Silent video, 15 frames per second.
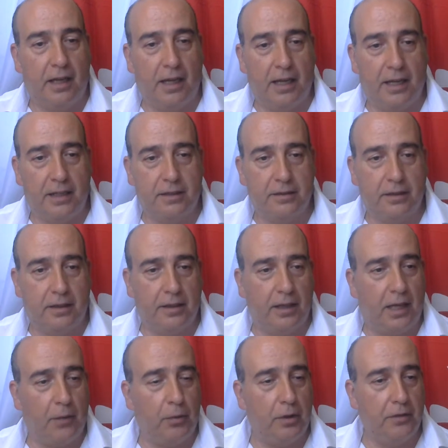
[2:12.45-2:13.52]
And
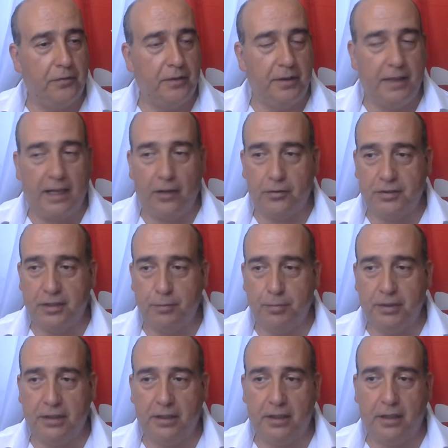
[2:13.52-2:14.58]
I will now
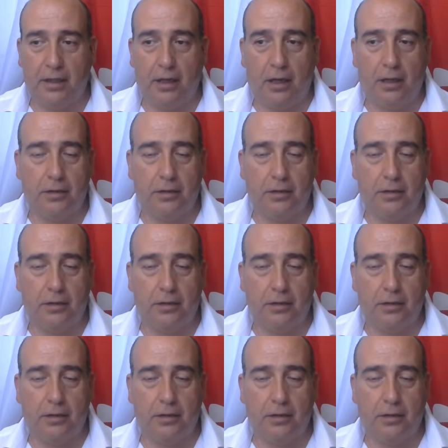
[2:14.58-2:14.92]
simply